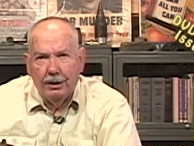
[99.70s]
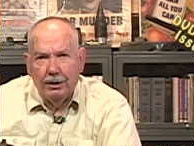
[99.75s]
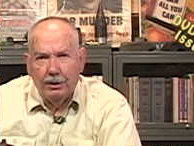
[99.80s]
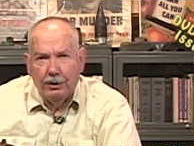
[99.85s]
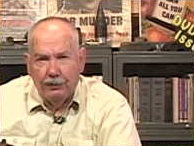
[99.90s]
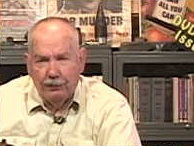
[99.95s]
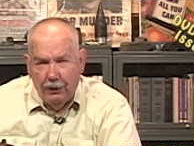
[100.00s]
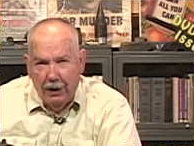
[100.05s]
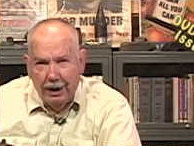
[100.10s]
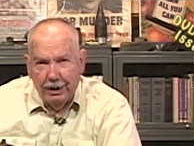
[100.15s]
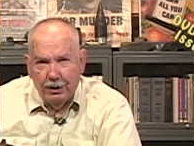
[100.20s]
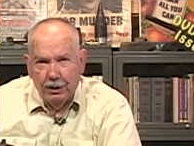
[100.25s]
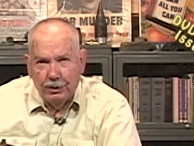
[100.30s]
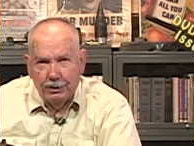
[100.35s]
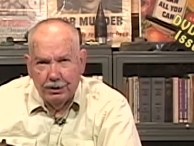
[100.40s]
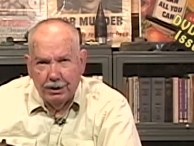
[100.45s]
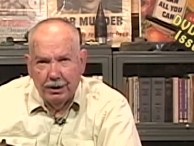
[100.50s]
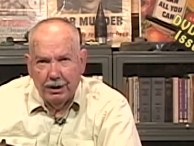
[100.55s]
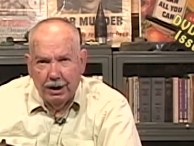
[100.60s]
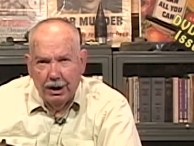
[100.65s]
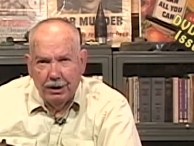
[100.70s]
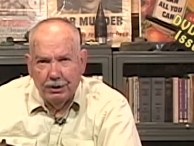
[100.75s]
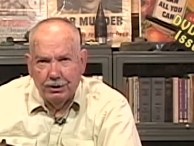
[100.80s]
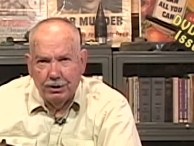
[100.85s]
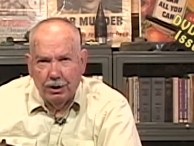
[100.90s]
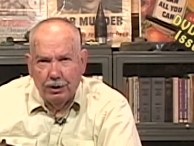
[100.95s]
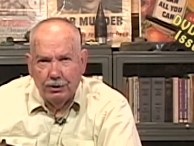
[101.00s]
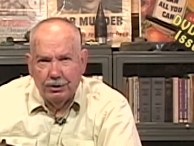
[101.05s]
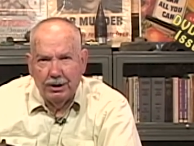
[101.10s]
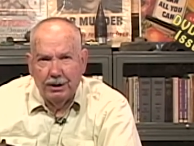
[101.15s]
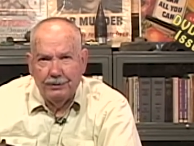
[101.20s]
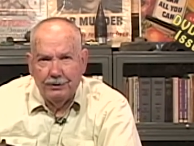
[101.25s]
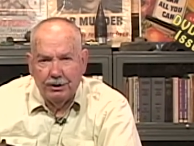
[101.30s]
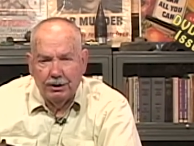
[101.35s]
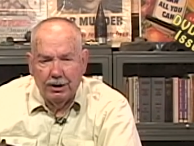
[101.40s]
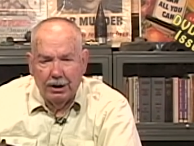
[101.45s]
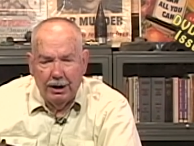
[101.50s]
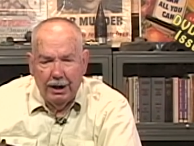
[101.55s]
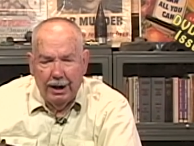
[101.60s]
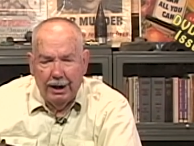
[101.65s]
You'll find those at the gun shows even
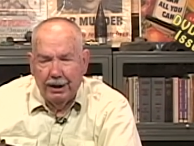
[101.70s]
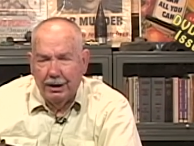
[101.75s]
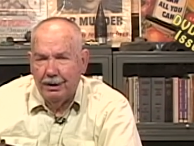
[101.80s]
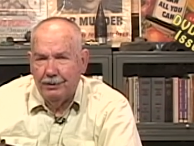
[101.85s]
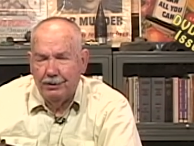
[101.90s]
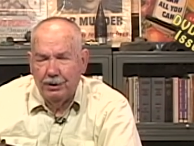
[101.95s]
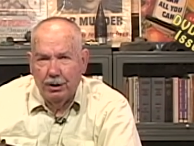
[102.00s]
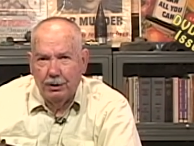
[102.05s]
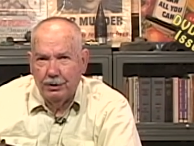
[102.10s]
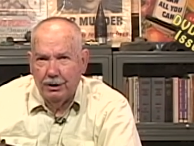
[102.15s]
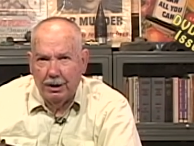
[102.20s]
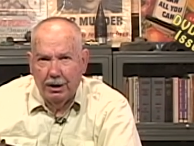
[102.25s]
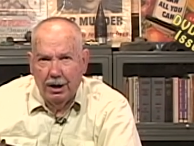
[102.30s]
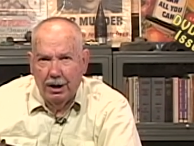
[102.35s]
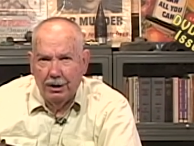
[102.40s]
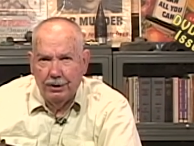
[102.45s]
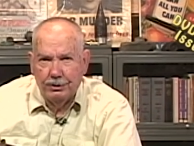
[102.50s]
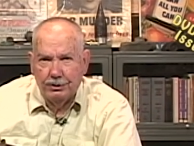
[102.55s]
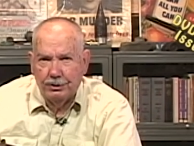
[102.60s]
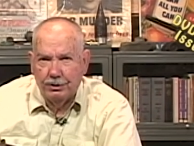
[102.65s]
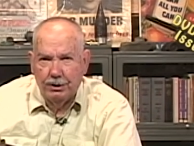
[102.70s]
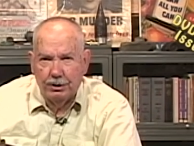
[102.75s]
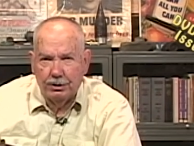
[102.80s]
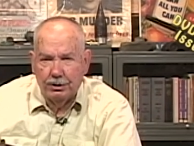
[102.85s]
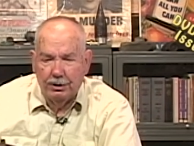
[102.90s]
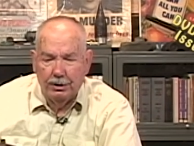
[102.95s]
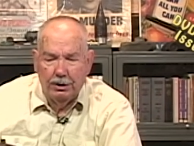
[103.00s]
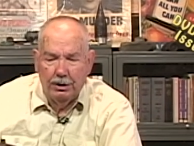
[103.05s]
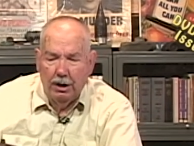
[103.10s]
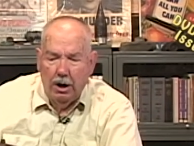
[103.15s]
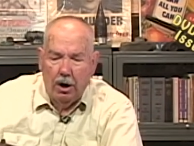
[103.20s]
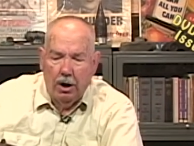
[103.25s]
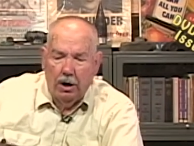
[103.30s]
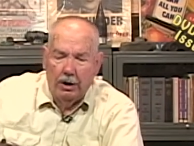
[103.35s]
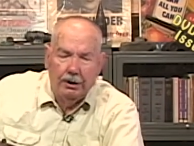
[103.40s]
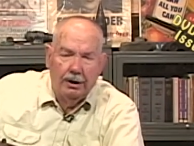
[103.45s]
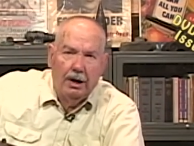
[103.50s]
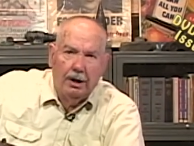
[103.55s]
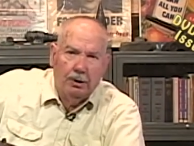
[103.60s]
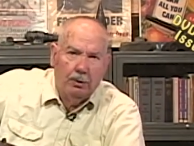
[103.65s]
today, even though the guns just
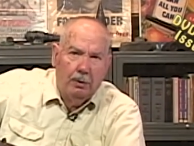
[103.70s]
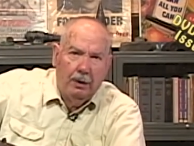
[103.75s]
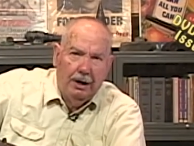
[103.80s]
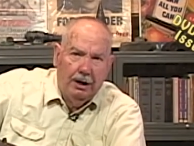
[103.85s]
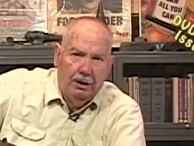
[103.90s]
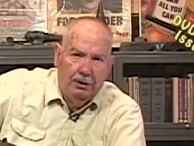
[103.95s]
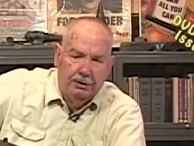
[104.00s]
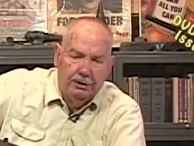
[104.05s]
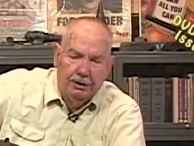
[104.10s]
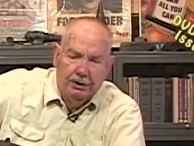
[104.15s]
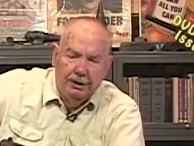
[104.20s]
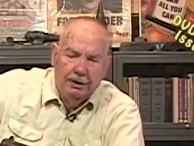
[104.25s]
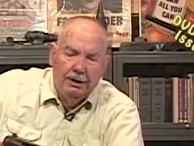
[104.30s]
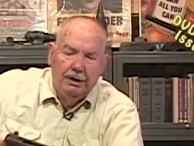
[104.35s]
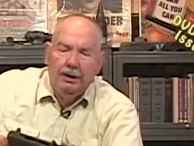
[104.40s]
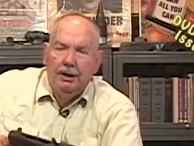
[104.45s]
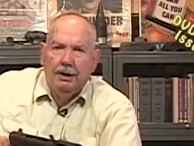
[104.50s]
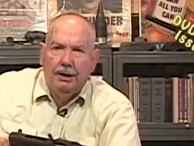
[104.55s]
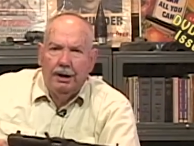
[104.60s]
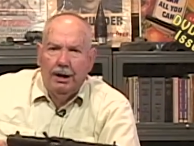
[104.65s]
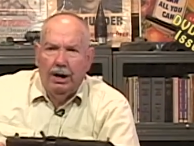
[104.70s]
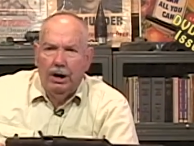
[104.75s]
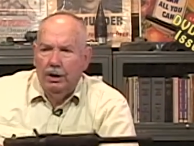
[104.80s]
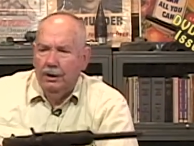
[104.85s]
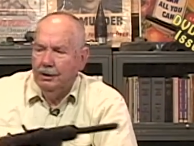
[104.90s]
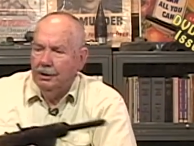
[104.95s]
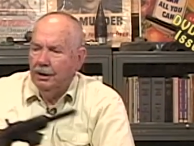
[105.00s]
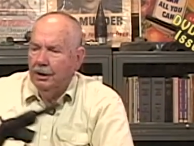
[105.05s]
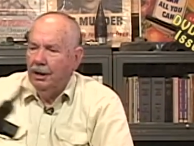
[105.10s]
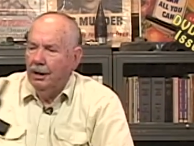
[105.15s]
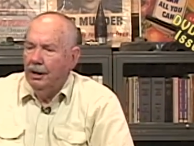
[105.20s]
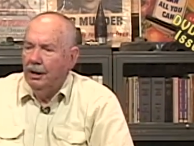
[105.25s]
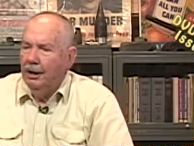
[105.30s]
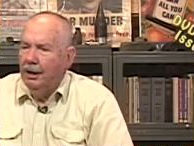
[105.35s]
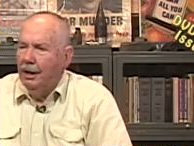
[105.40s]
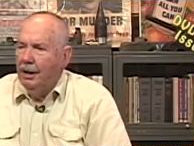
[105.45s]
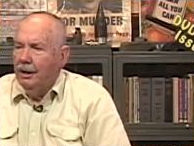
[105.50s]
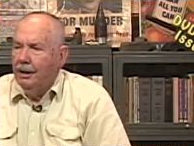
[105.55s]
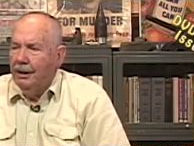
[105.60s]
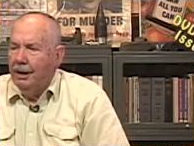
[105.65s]
are not around. Now,
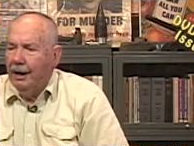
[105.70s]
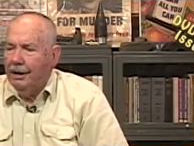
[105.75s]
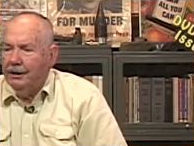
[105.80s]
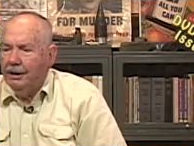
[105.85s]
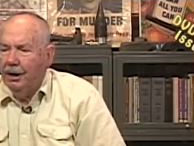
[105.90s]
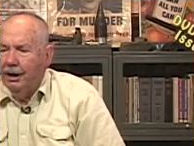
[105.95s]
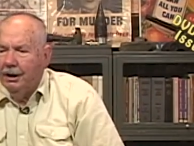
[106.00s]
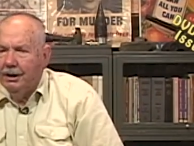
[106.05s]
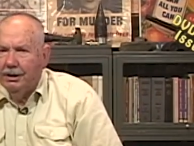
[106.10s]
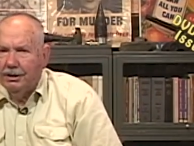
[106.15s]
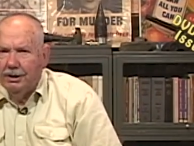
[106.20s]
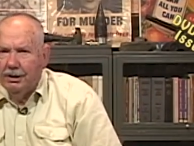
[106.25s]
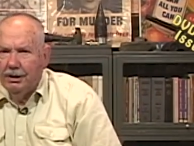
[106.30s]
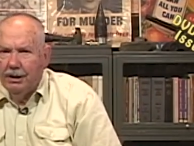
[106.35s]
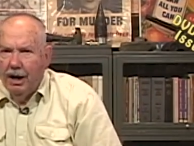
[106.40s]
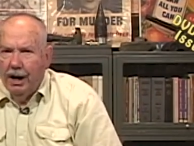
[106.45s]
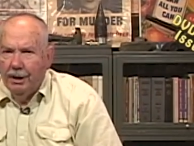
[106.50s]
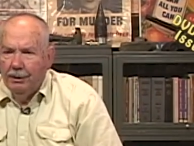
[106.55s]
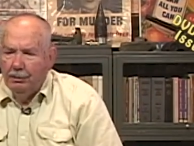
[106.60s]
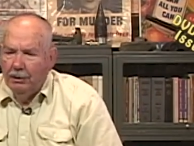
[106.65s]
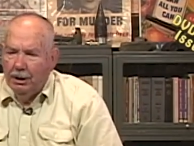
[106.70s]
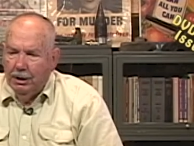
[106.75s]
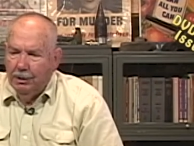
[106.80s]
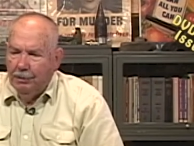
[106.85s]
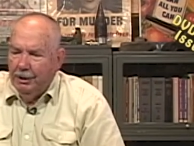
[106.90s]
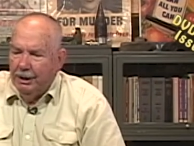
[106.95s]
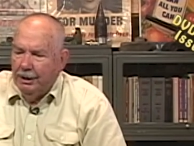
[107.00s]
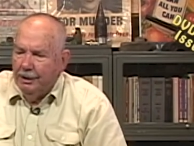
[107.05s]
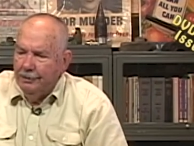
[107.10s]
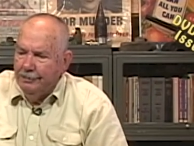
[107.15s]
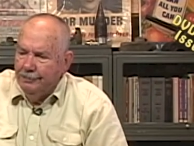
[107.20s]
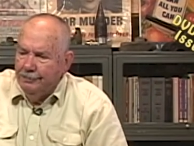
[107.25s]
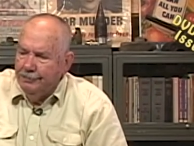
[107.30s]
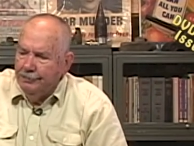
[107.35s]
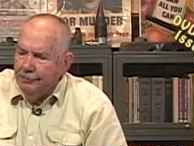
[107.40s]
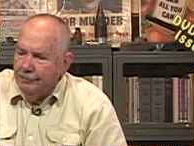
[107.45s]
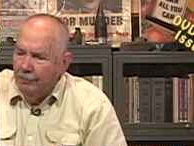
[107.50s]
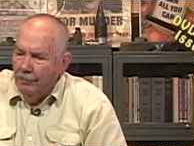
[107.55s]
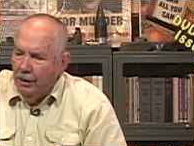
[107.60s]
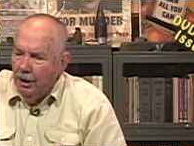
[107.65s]
that gun is in nine millimeter.
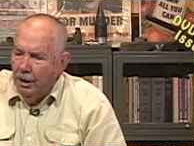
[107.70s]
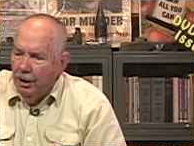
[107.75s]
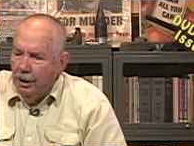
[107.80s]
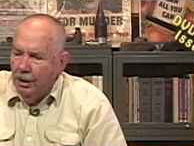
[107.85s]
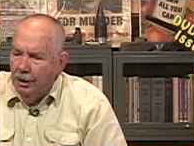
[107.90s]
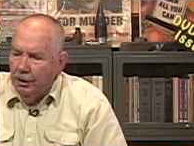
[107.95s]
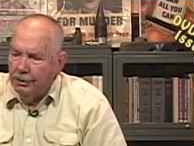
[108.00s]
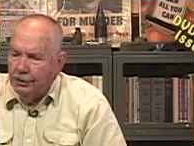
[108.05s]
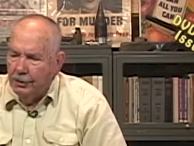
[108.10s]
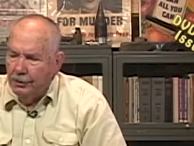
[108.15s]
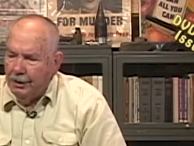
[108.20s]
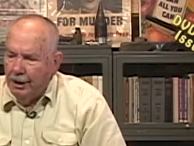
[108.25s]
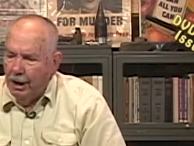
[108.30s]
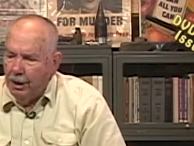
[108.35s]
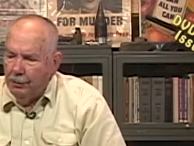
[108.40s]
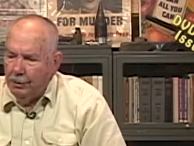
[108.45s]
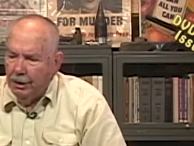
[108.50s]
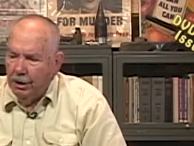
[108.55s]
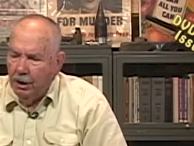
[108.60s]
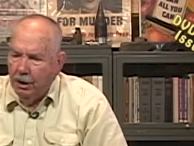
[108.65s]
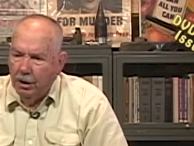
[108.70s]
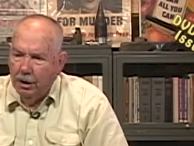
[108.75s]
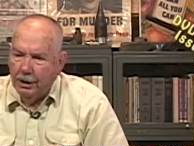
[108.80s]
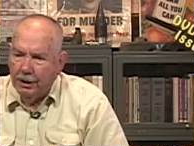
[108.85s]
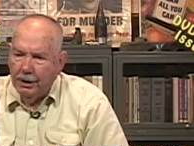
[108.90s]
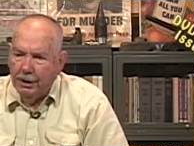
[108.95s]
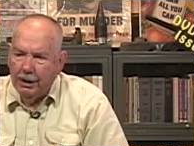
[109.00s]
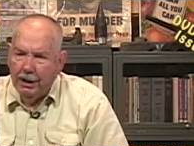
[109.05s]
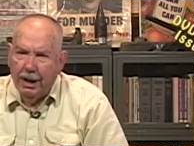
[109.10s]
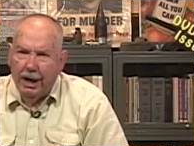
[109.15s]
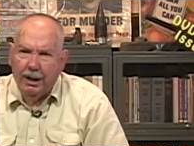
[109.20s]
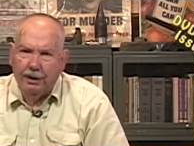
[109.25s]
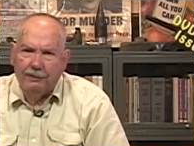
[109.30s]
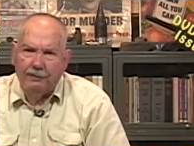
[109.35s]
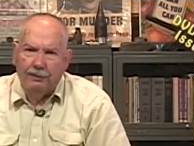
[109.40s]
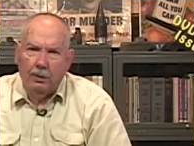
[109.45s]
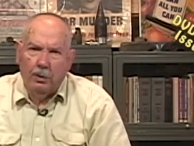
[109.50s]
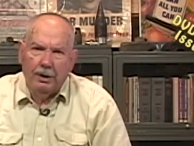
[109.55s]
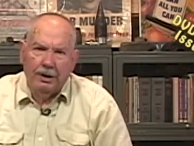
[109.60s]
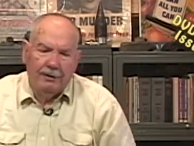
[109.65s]
So now we're gonna look at a
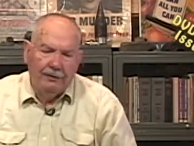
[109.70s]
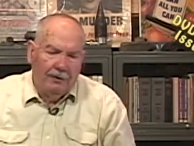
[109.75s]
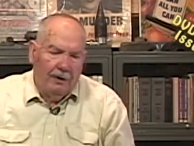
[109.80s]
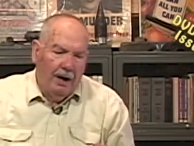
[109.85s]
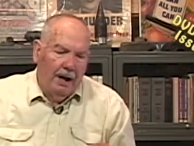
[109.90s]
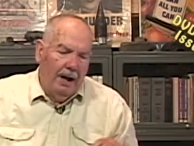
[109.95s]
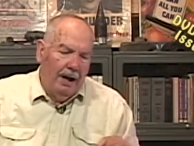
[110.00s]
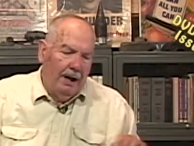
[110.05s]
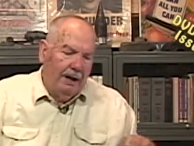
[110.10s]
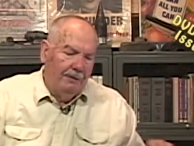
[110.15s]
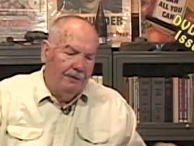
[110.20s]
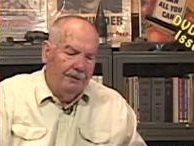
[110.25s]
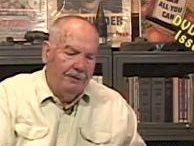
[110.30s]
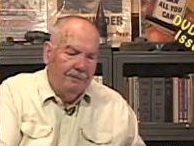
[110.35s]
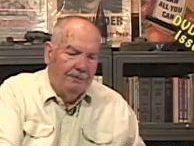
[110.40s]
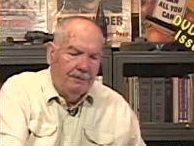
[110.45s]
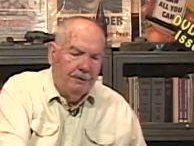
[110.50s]
45.